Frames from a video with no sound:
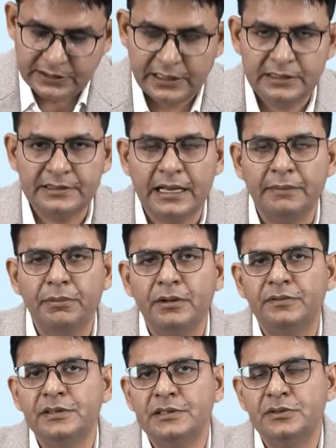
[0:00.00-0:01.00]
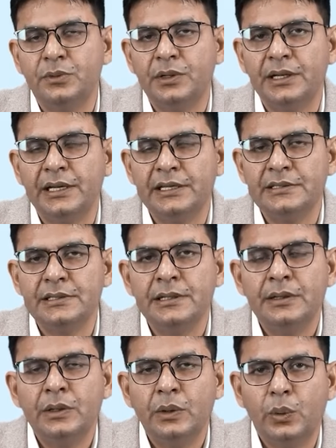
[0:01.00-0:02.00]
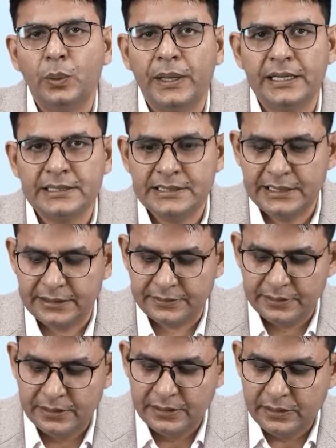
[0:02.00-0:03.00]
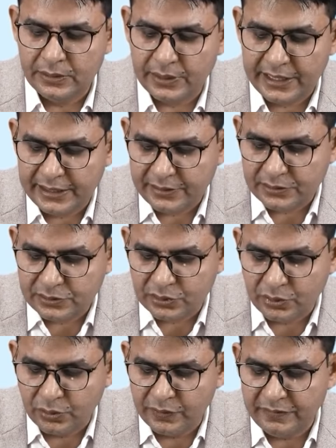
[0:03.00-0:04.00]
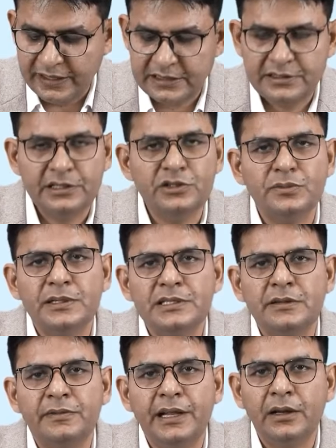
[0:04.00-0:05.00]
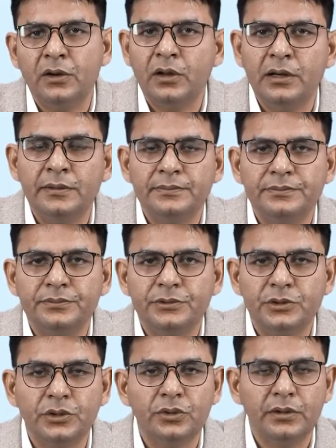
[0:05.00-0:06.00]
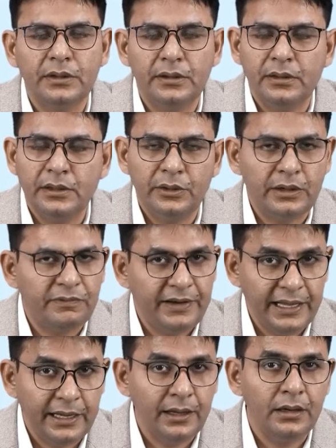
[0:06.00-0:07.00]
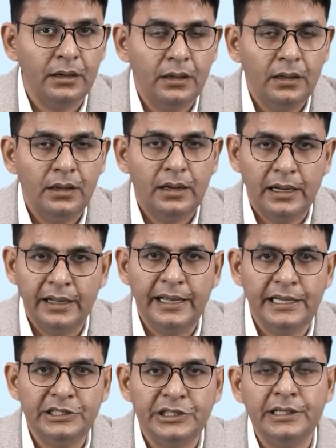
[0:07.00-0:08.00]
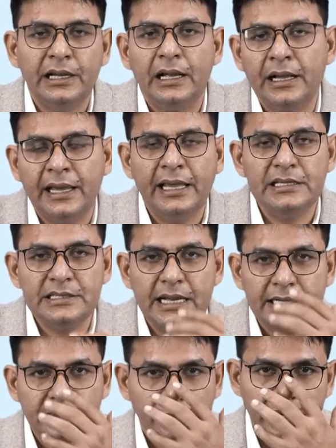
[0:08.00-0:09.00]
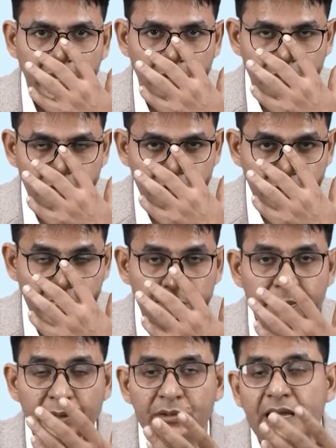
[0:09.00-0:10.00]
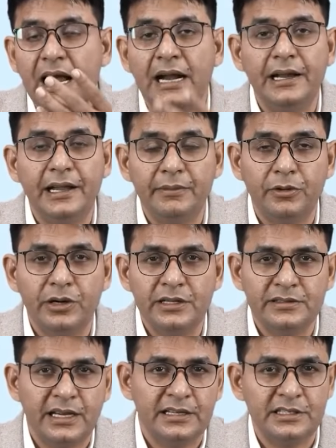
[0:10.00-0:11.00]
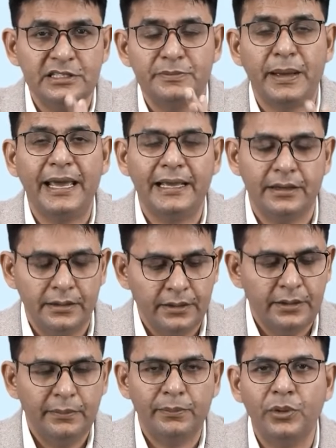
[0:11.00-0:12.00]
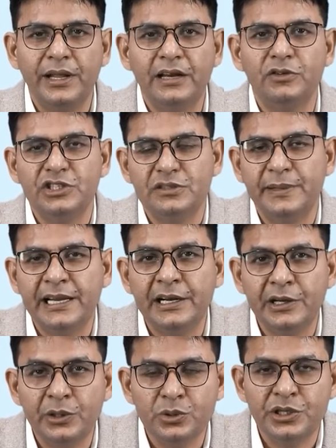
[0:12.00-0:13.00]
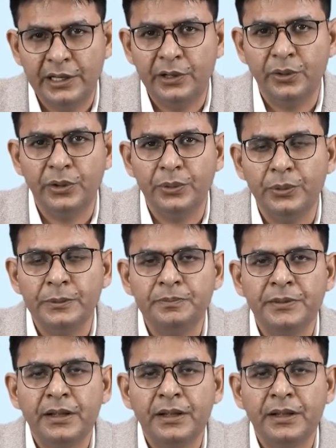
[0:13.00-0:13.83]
Example of this is what, guys? Vaccine. Okay, so COVID vaccines you must have taken all. So you have taken an agent, against that the body have to work and produce antibodies against the spike protein which is being induced into you